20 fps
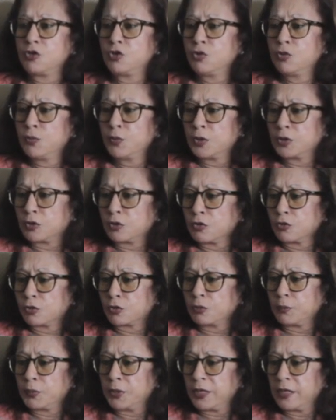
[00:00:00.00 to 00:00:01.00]
You
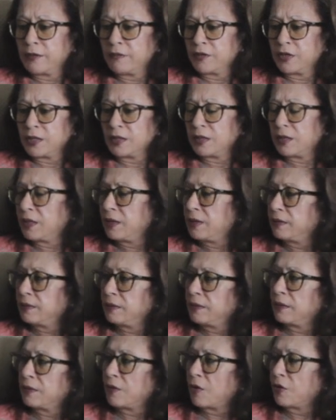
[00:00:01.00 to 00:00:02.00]
could be living
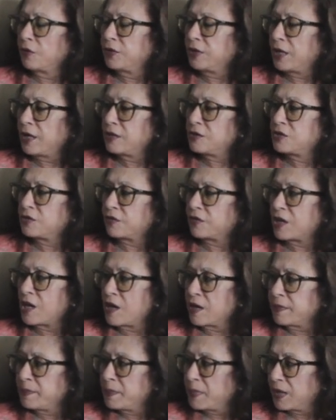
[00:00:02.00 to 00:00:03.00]
on the edge of
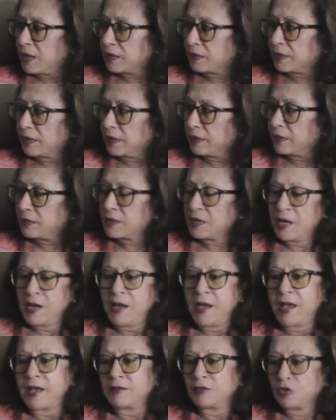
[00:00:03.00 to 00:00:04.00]
Khan Market
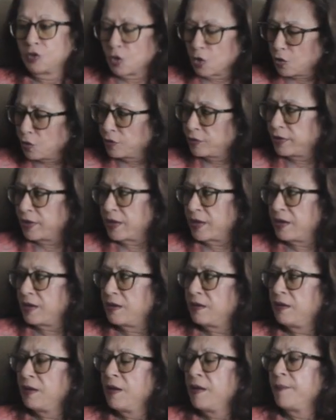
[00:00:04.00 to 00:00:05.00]
and go
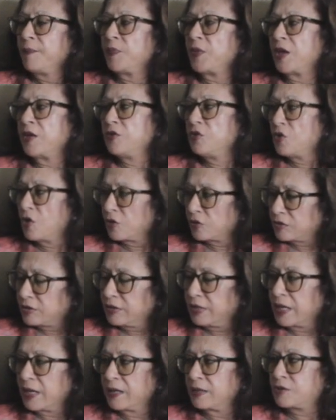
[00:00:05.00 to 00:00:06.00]
there and
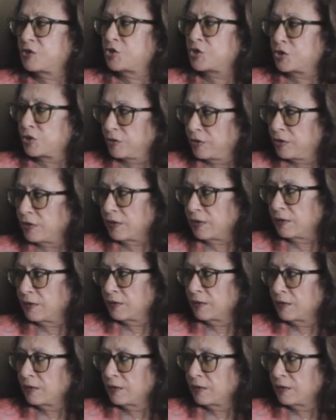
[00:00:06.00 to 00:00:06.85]
not get sugar